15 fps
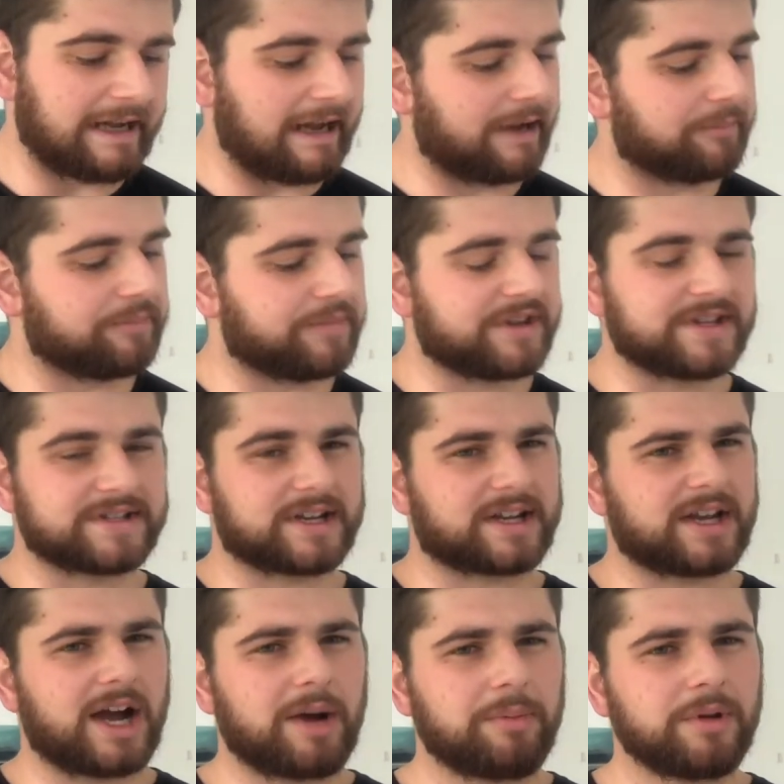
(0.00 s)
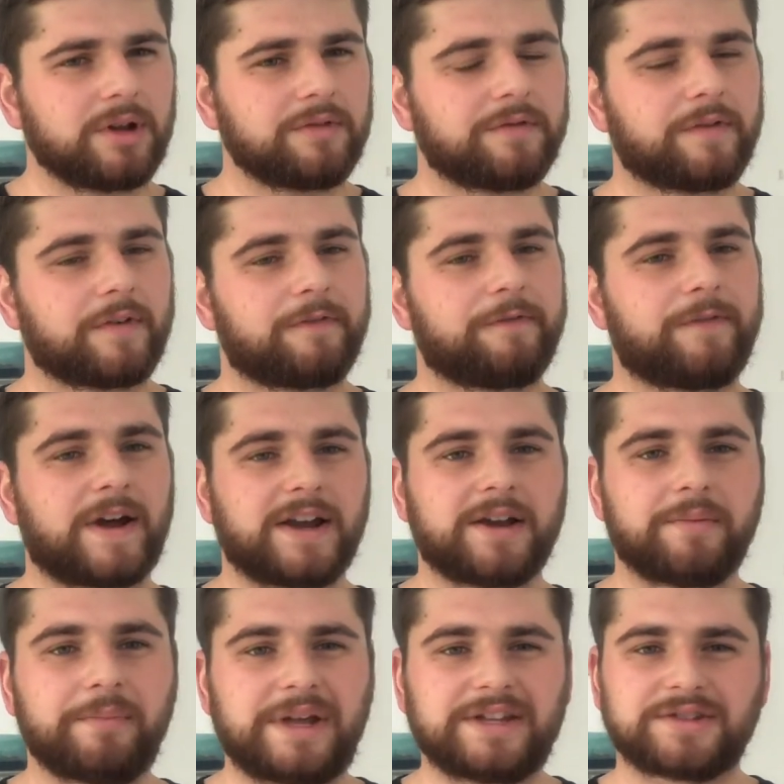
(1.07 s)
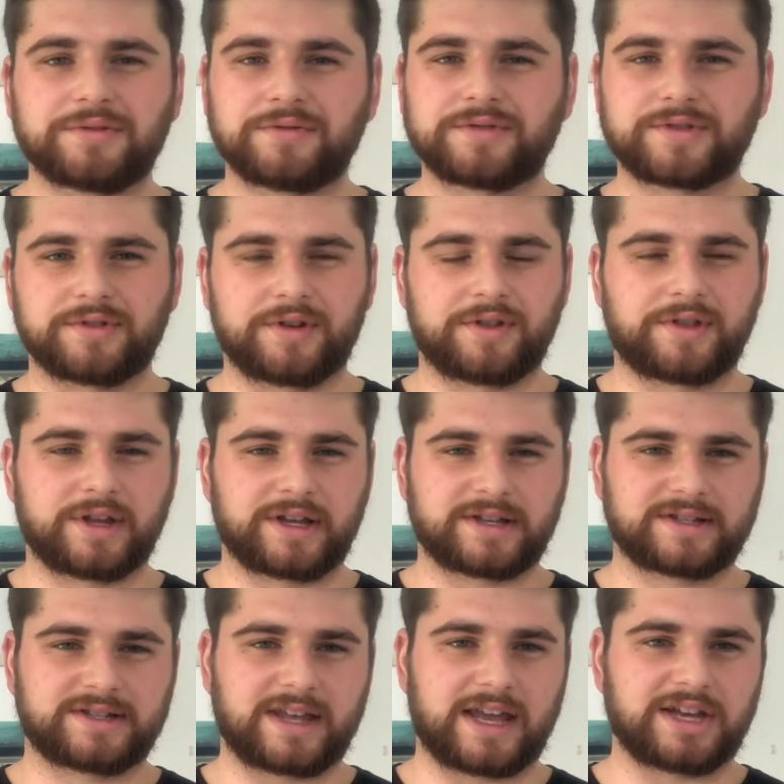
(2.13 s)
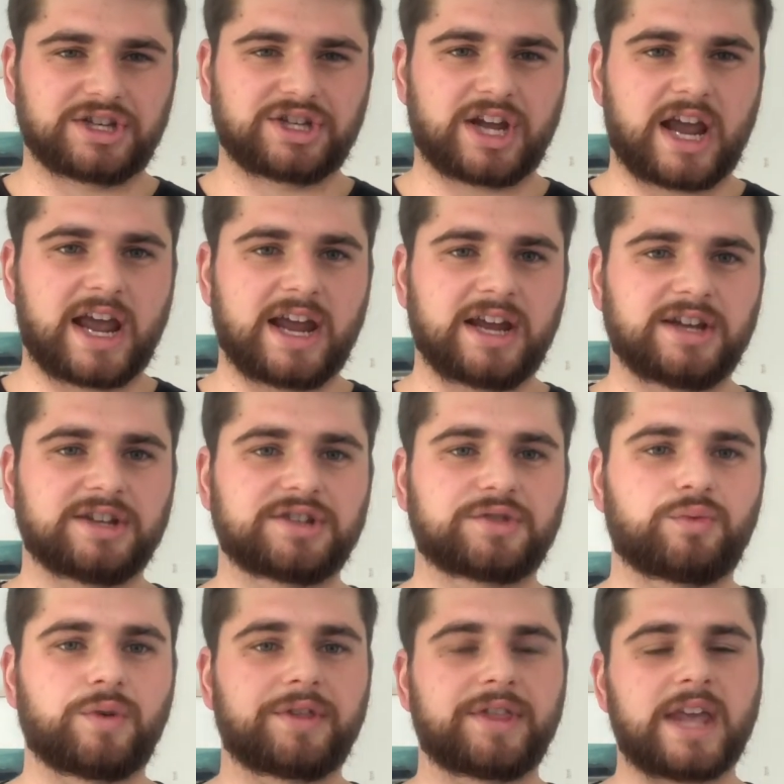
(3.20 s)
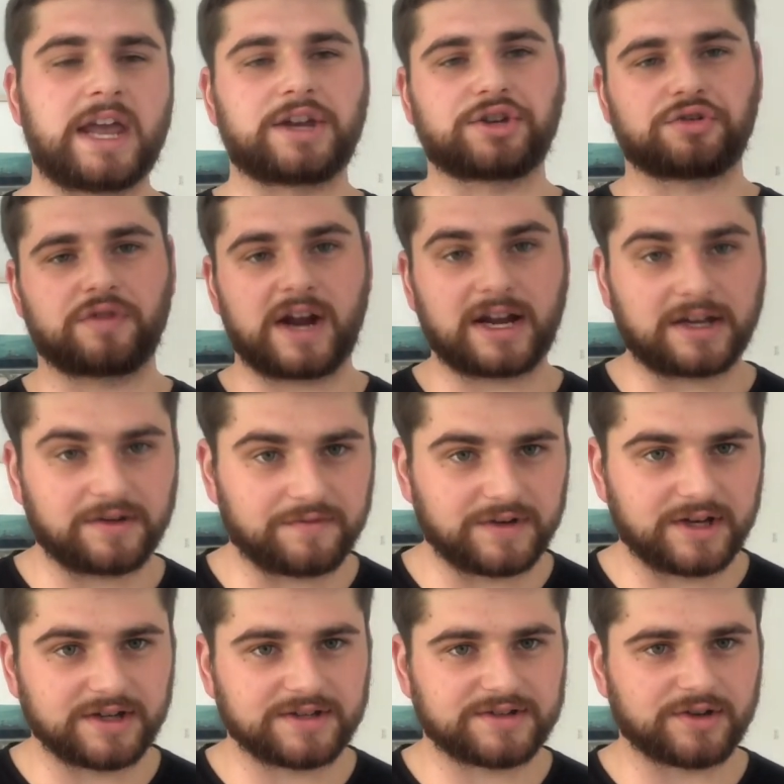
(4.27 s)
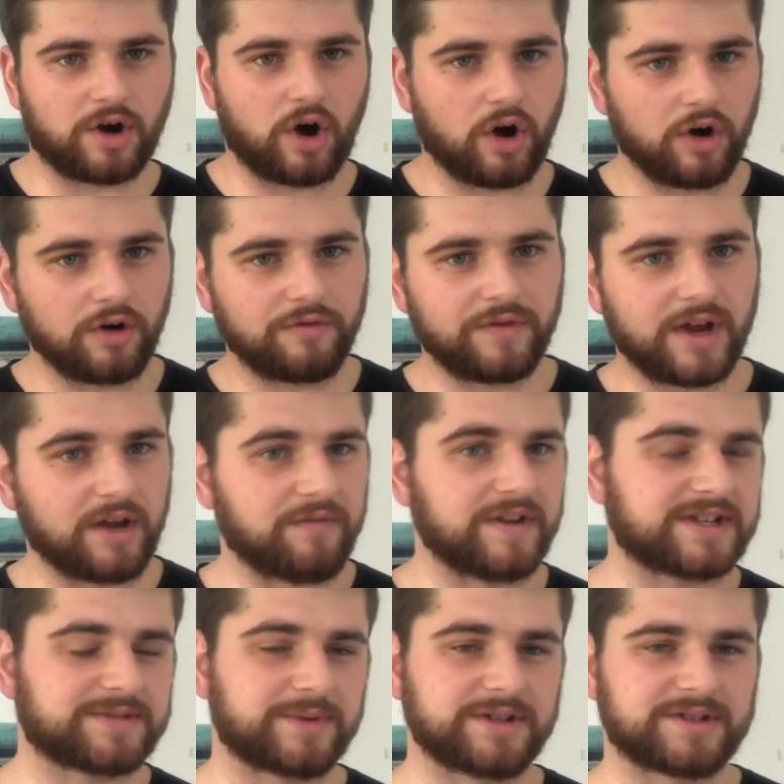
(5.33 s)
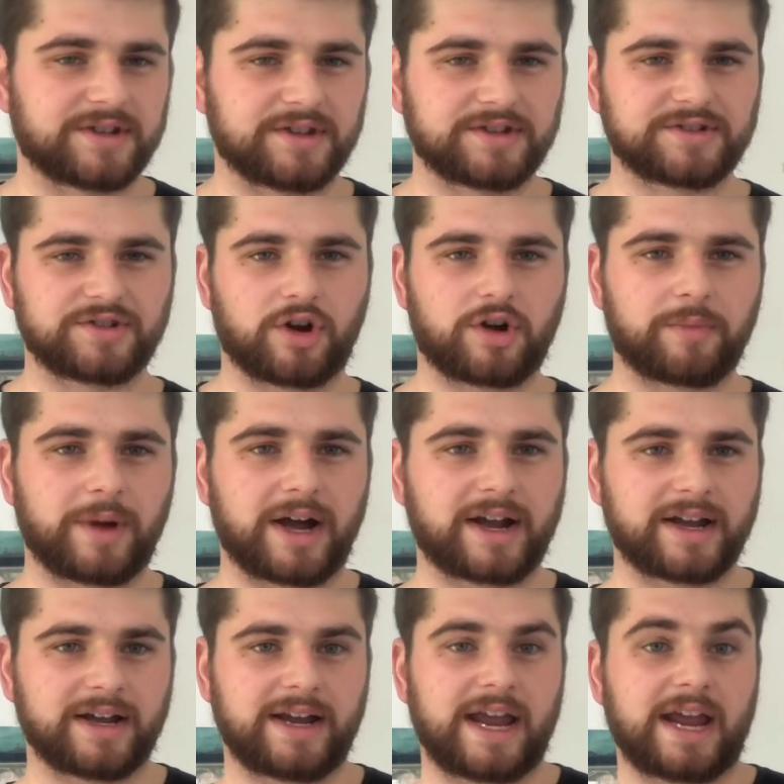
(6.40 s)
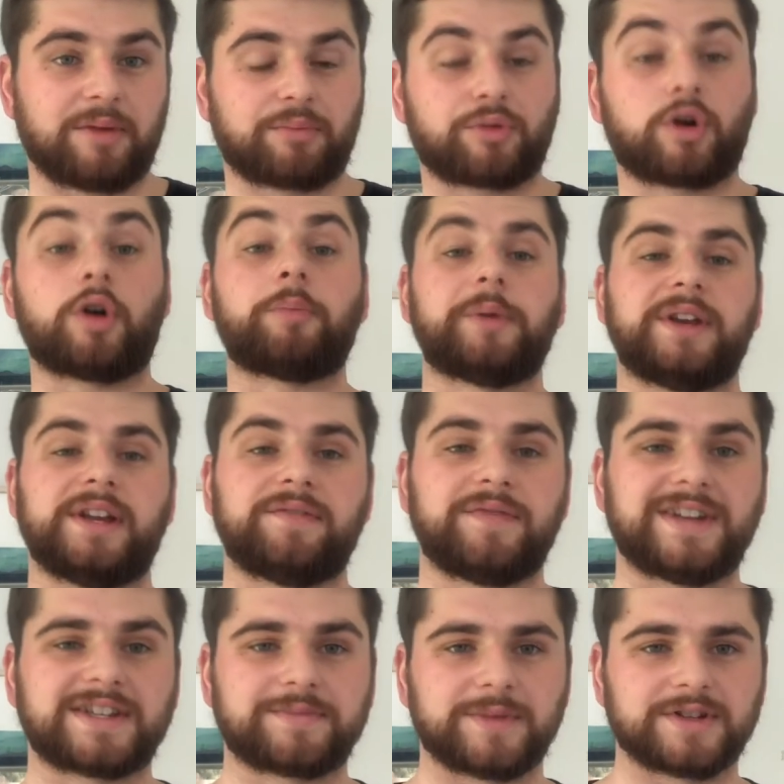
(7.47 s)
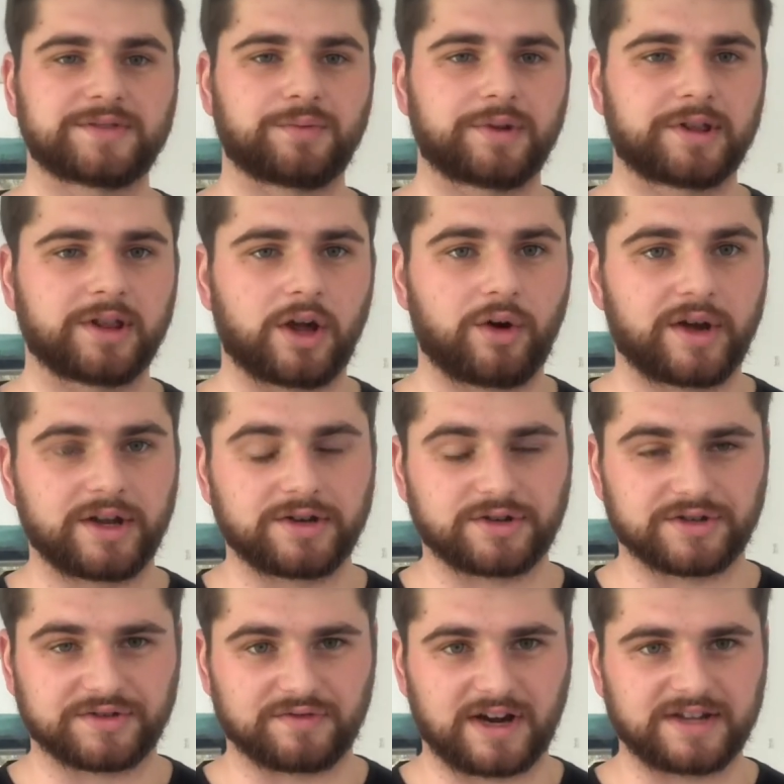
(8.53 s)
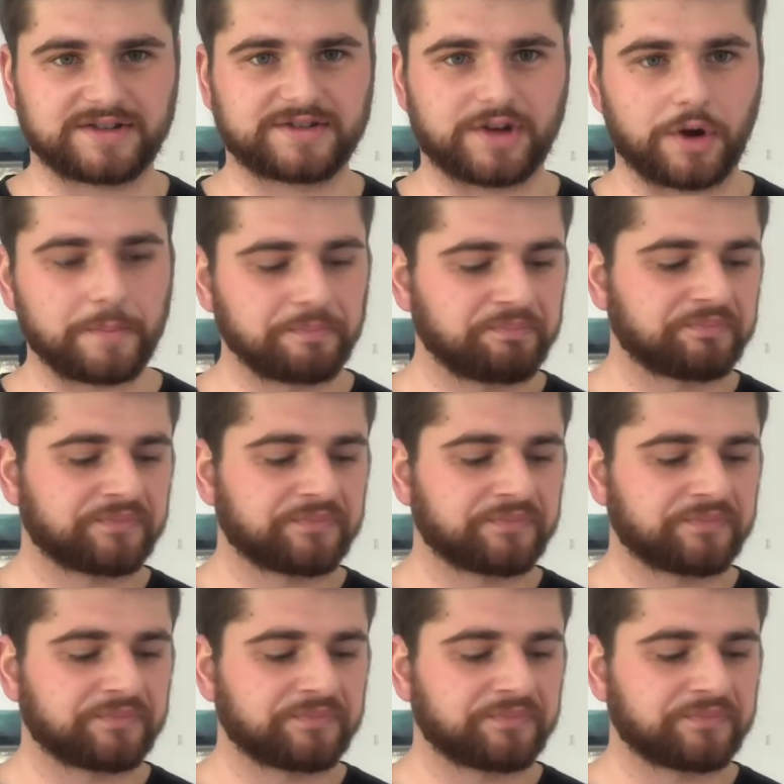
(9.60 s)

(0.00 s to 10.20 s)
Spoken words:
But there's a couple of fundamental sort of things that change with the attractiveness of investments in the stock market and property investments with lower interest rates. So